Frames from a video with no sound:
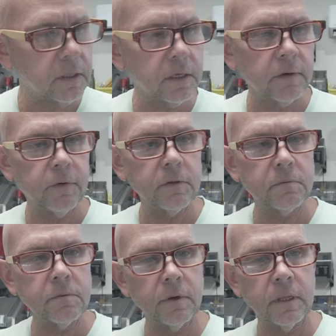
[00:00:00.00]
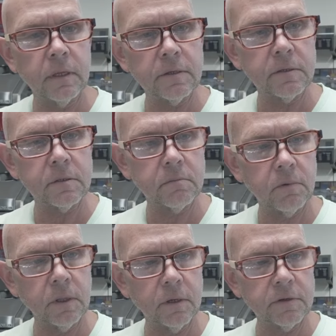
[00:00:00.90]
the difference between this,
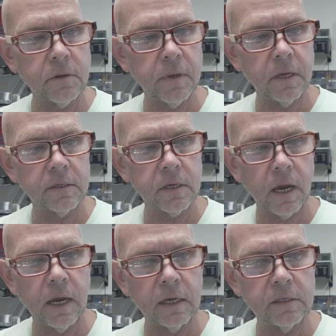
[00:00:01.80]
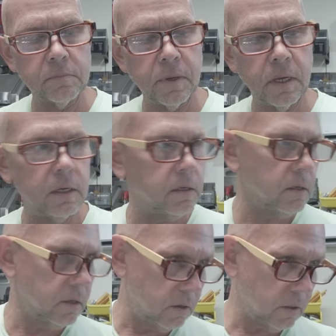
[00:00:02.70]
what looks to be as a high-speed
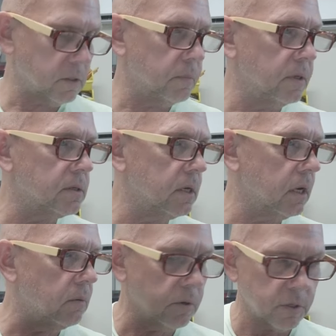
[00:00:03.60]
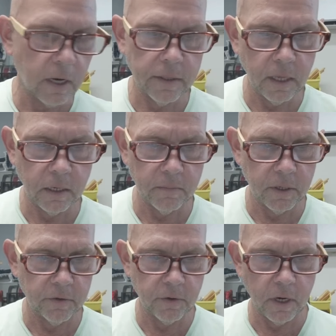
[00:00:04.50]
USB-C, which I think I'm going
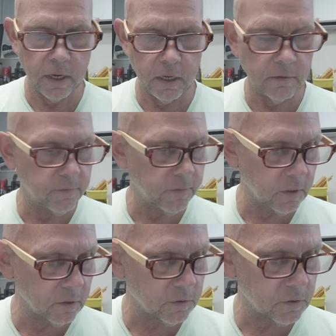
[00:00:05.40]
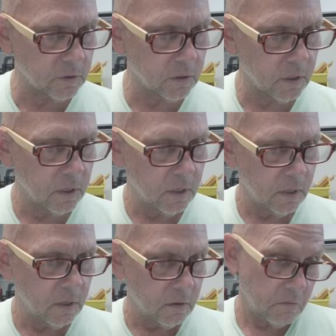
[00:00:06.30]
to try it first.
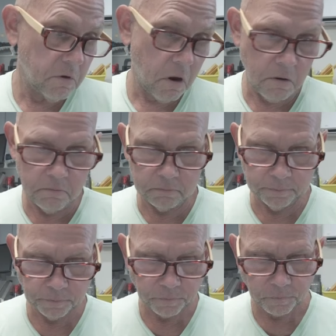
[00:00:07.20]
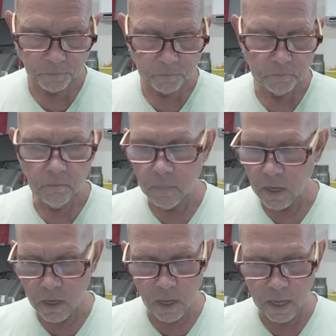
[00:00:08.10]
So,
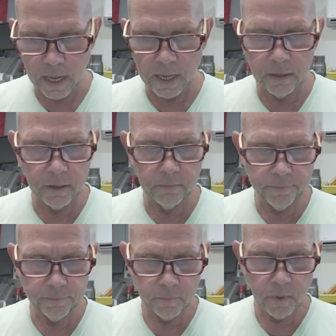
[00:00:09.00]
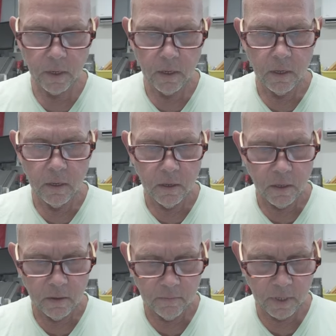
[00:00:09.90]
I don't know.
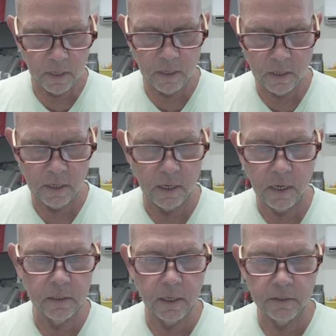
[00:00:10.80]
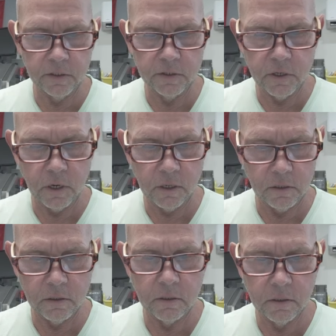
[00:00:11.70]
But I'd like to start.
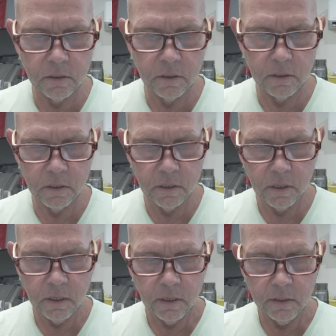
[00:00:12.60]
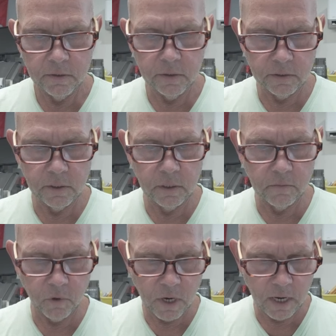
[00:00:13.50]
This looks a little
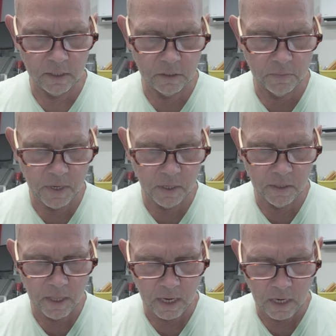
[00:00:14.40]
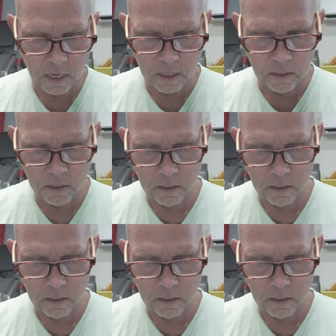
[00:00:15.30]
more high-speed than,